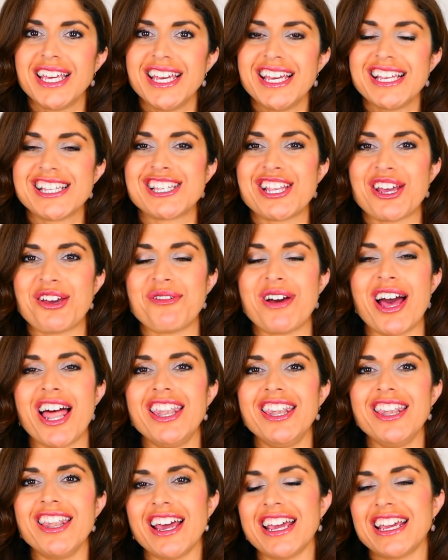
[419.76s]
So a
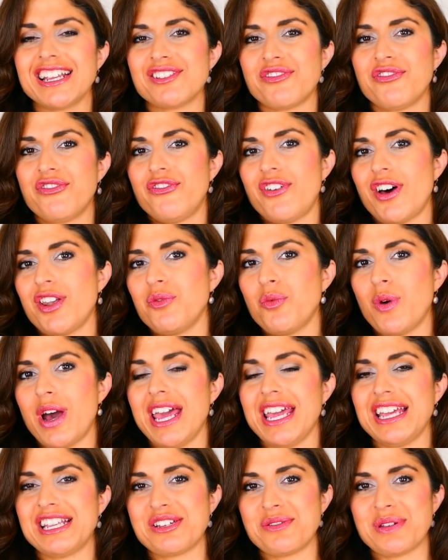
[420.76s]
light, fun
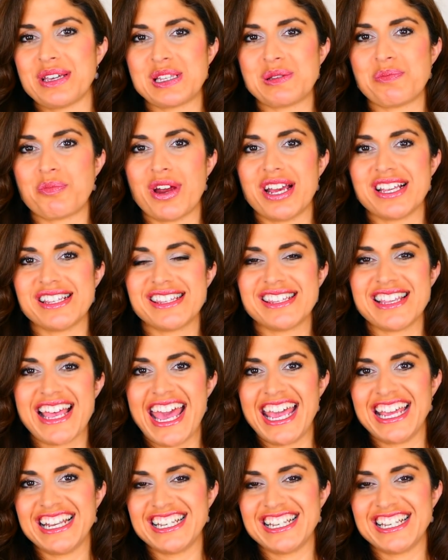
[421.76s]
way to express a